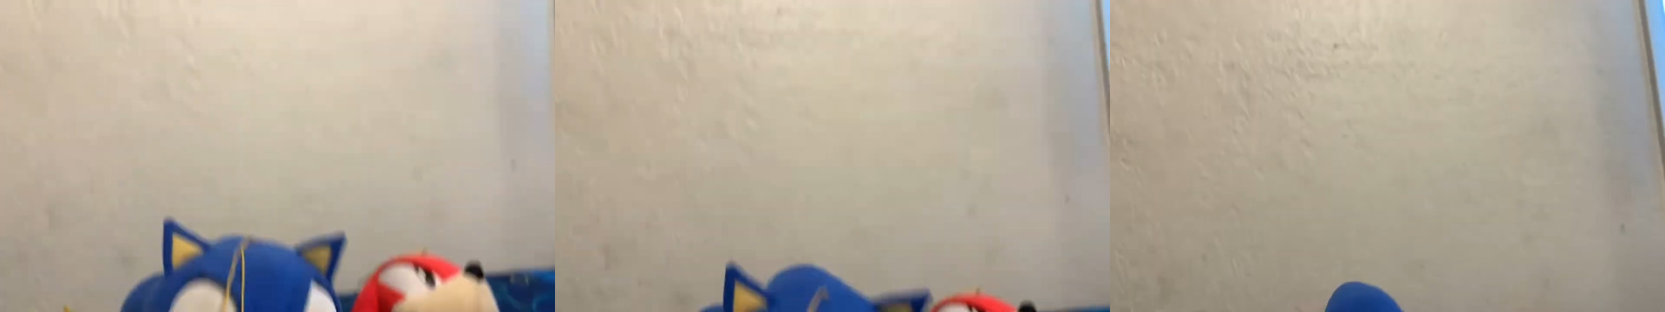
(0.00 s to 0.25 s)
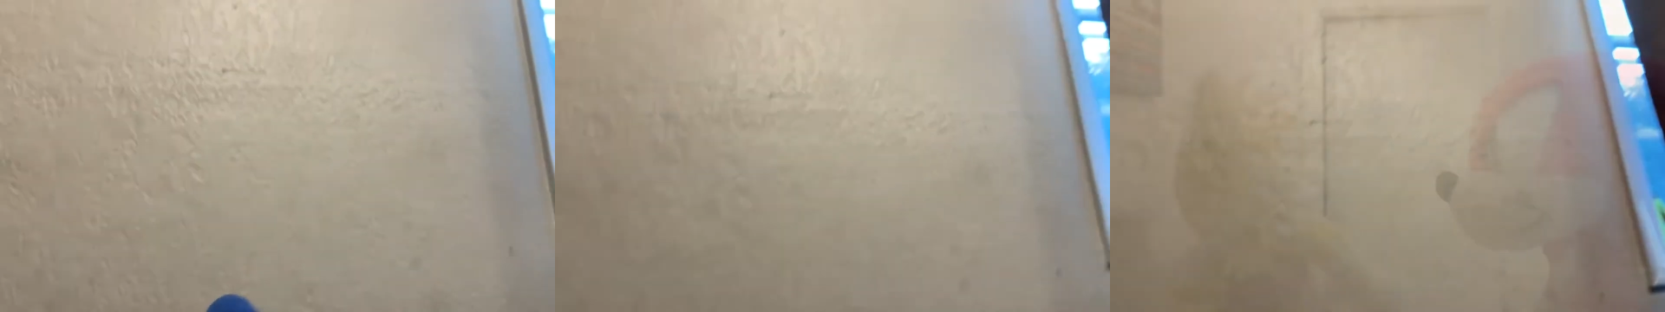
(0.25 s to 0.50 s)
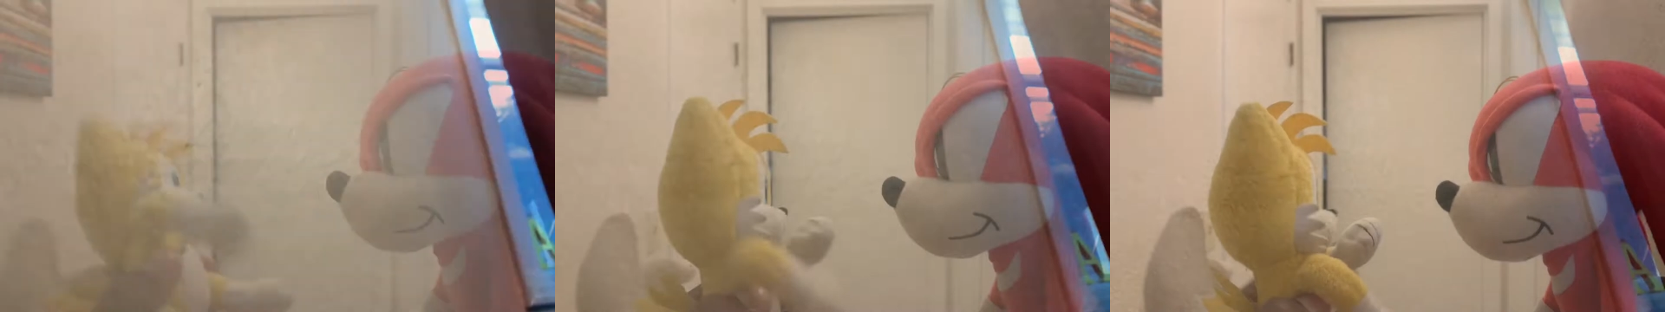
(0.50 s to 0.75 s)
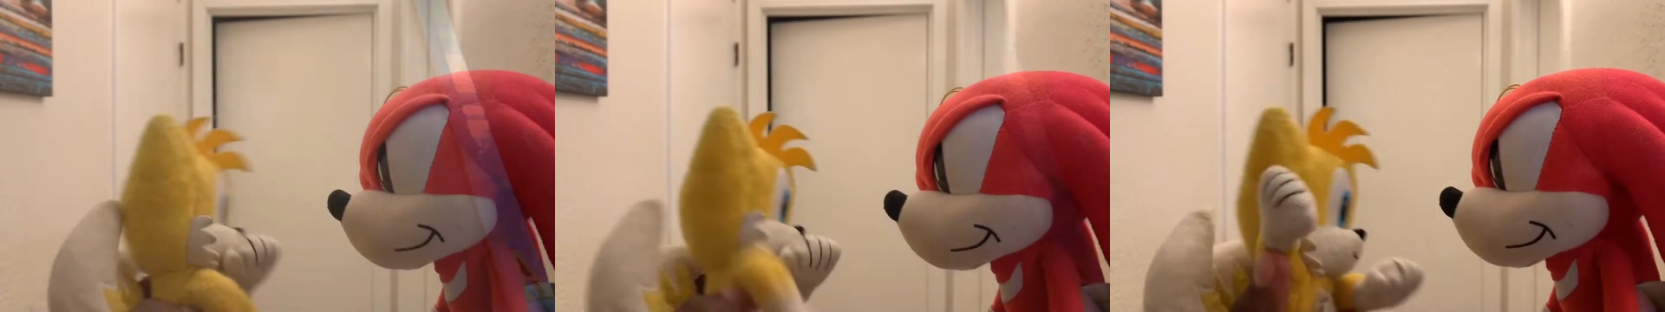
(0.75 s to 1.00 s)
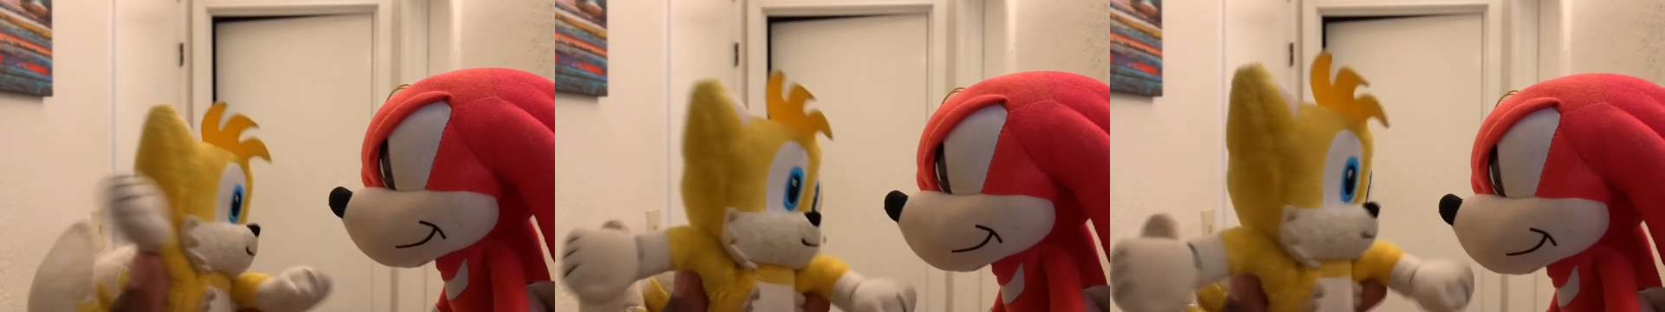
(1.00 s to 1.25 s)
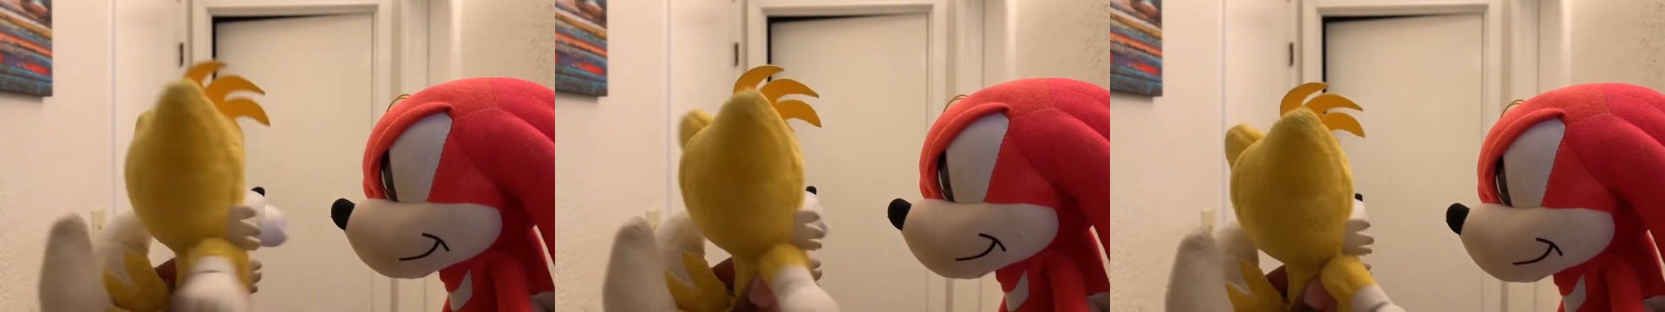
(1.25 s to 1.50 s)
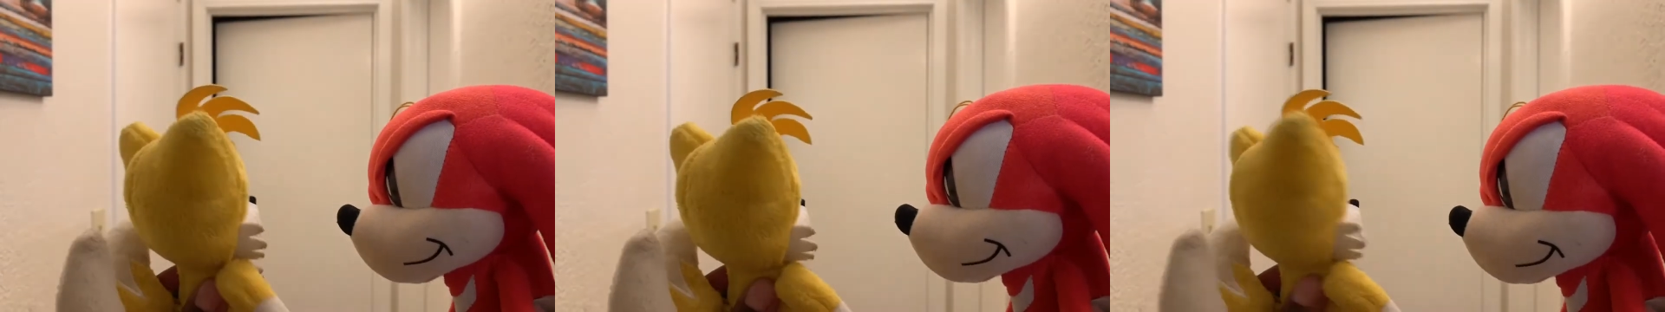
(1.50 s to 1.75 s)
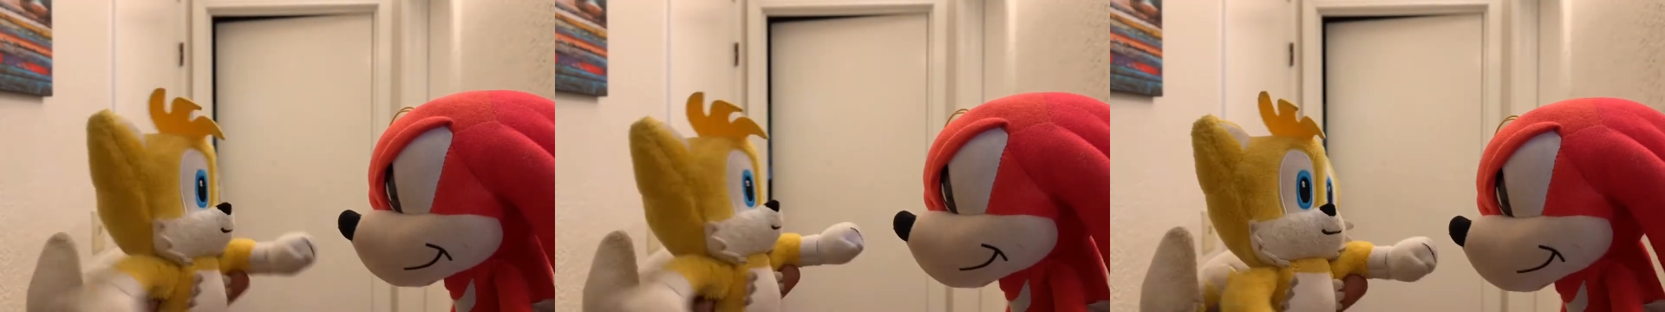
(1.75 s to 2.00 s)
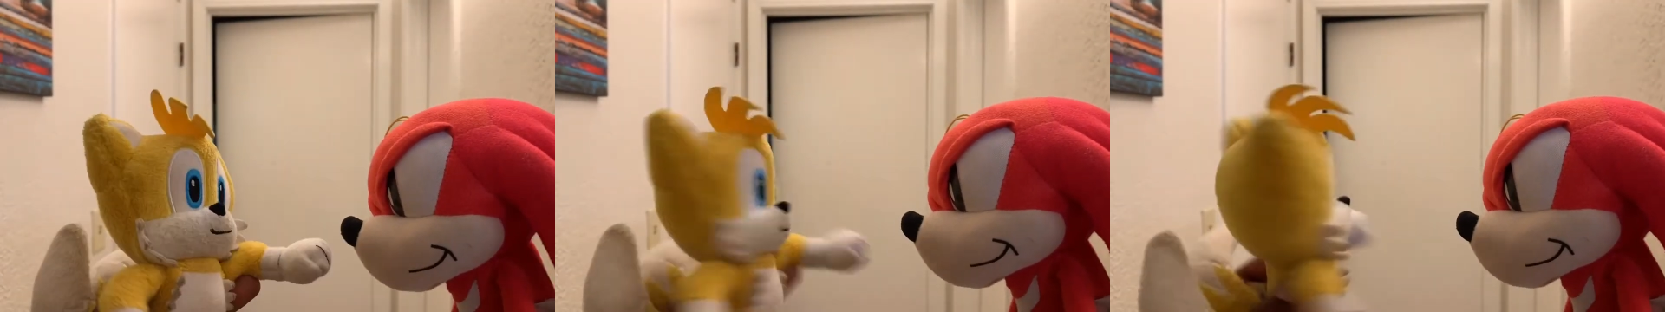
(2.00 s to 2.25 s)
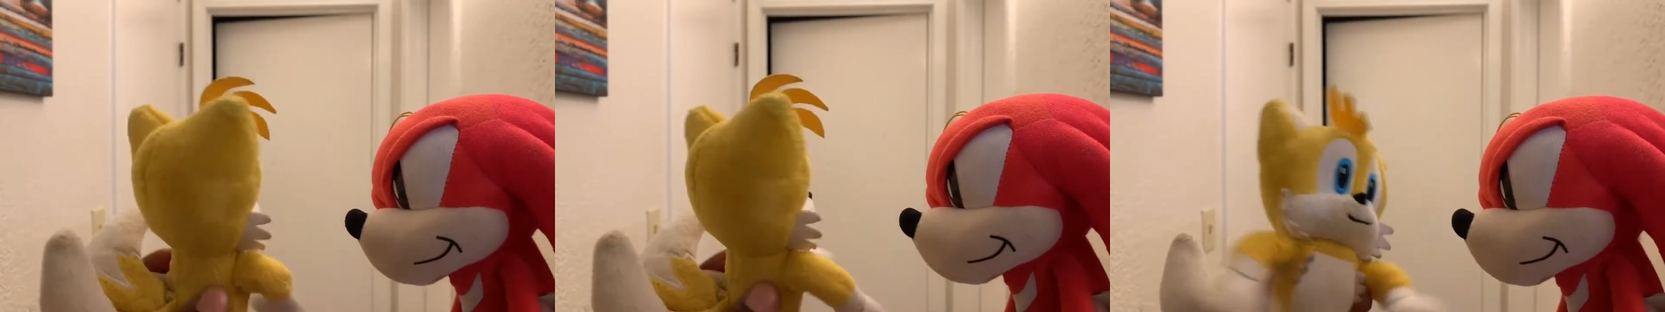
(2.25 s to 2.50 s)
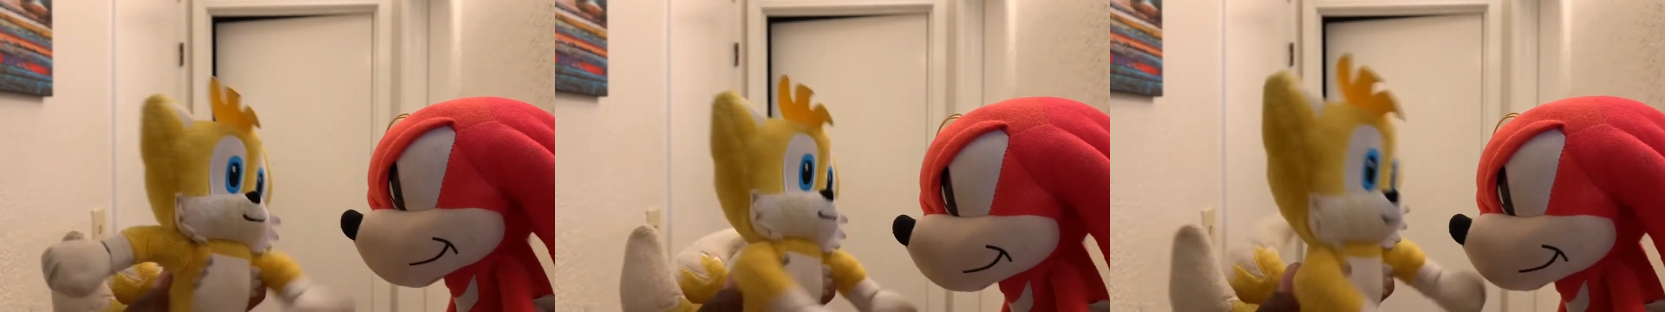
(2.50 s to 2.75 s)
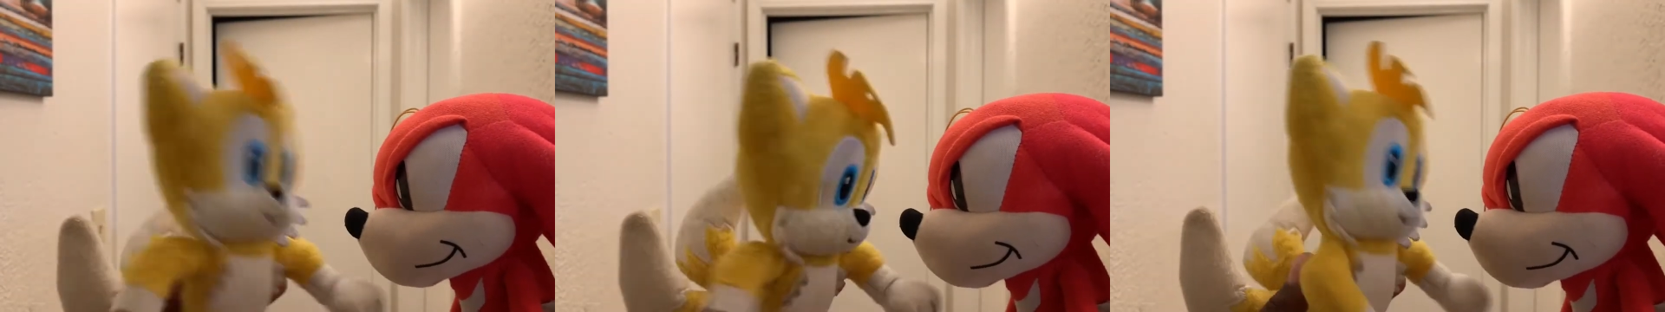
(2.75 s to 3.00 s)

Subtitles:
(no speaker visible)